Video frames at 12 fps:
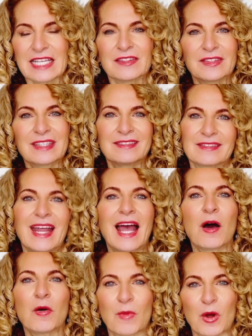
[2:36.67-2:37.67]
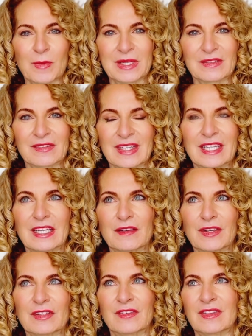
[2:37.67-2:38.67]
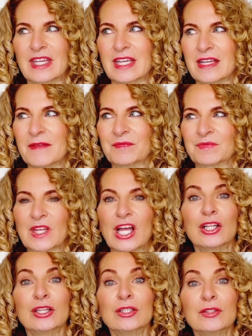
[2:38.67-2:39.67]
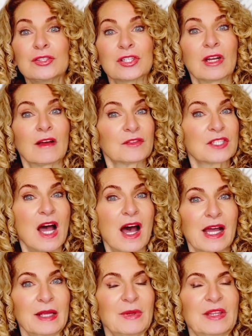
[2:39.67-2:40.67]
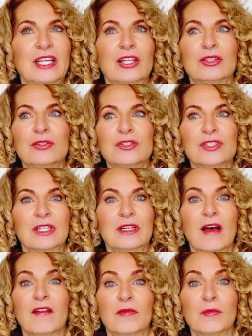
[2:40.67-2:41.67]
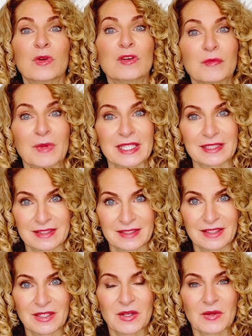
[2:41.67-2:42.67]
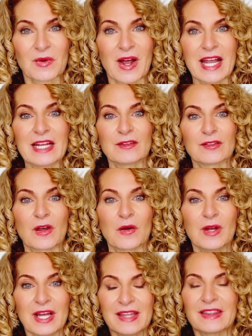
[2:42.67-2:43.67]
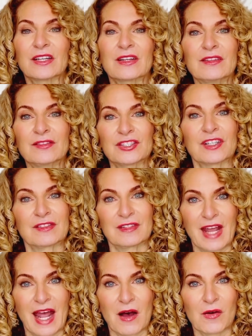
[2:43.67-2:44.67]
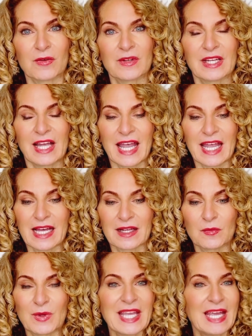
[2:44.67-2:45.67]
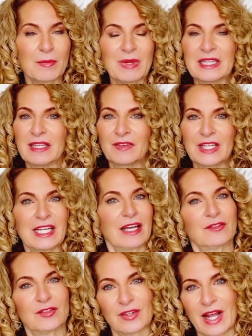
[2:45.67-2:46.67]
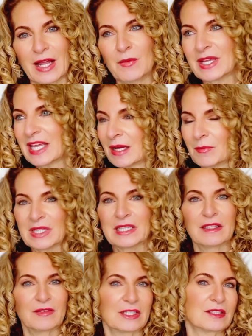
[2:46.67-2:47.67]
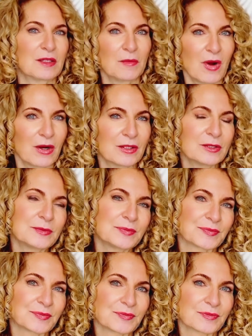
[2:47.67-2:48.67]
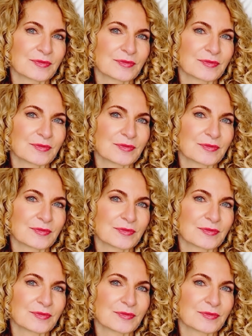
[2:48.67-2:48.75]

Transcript: it's these now moments that give us the illusion of time and the illusion of movement, right? So there is just now. And we can't be living yesterday. We can't be living tomorrow.